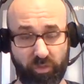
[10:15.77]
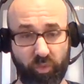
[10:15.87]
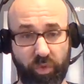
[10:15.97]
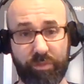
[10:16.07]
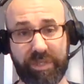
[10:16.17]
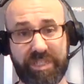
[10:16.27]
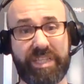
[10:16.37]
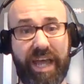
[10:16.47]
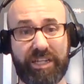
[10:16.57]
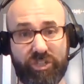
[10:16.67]
will be
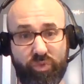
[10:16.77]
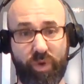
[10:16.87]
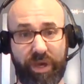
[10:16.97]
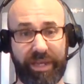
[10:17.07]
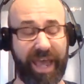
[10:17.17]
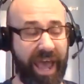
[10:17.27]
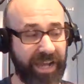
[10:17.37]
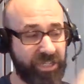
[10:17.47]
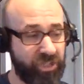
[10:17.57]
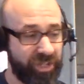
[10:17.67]
snatched away,
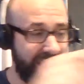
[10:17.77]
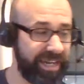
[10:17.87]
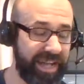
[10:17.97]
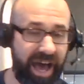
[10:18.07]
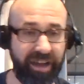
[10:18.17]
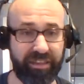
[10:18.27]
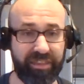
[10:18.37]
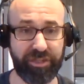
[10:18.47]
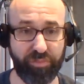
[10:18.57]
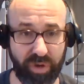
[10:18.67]
extricated out of
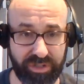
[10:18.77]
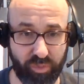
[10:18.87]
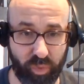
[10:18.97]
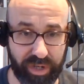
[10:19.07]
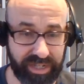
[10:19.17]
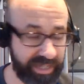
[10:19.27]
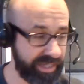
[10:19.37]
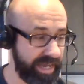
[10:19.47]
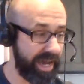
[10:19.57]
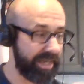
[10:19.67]
this present wicked
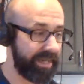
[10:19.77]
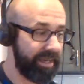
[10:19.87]
eon,